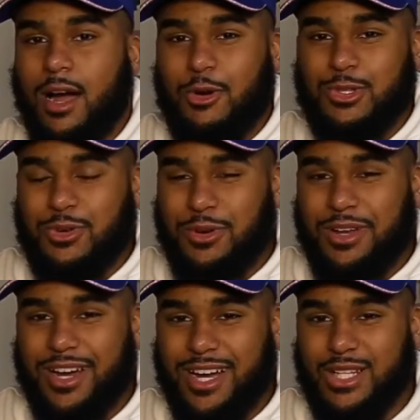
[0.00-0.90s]
Alright, what's going
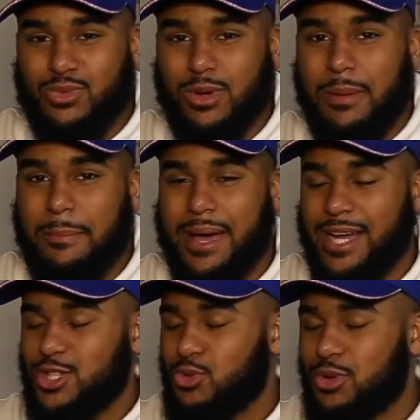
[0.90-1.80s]
on, guys? Welcome
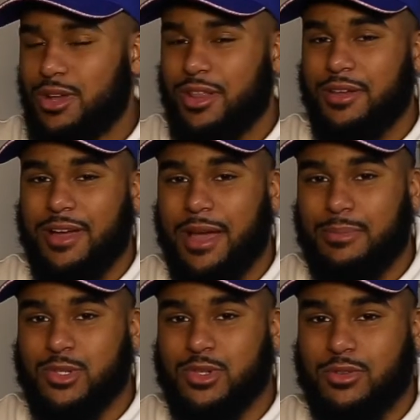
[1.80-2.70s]
back to another
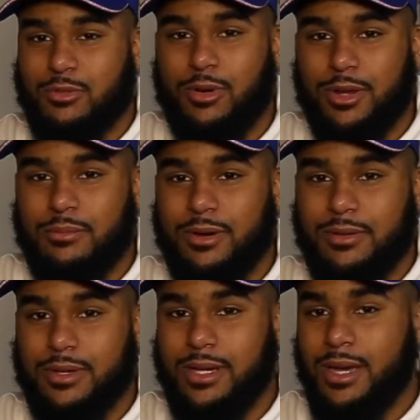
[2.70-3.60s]
episode of Bread and
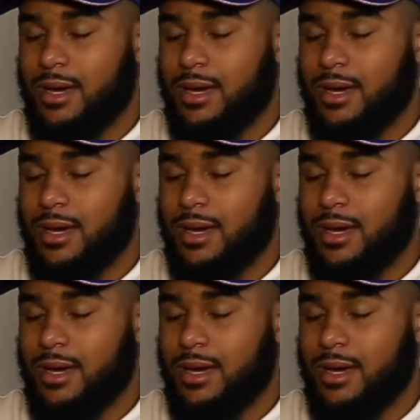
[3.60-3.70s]
Buttery.